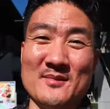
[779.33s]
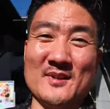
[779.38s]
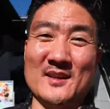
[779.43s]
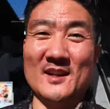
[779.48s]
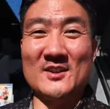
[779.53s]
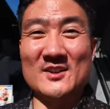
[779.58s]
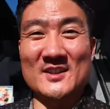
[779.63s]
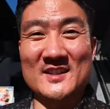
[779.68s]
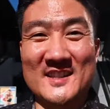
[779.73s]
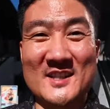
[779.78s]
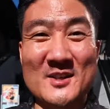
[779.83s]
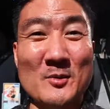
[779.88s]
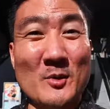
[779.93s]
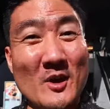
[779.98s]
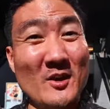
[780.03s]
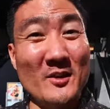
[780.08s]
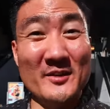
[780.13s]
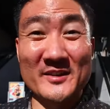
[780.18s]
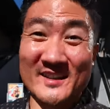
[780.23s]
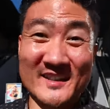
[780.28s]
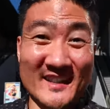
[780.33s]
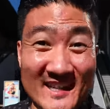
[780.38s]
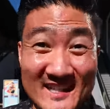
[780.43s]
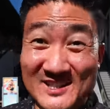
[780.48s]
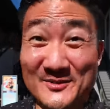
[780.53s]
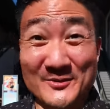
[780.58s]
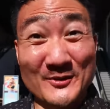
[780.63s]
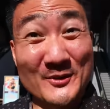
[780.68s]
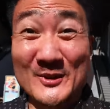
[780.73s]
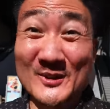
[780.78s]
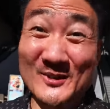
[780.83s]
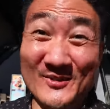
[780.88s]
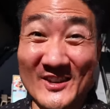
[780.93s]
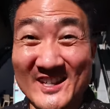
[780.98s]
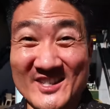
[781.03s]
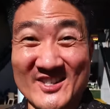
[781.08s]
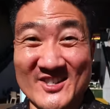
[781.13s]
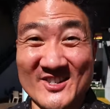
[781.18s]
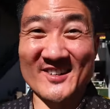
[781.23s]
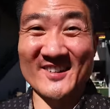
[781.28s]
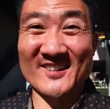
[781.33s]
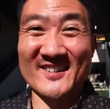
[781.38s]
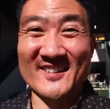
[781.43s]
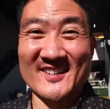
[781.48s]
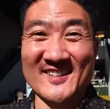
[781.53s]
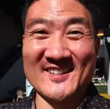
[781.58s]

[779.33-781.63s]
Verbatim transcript: and I'll see you all in the next food adventure.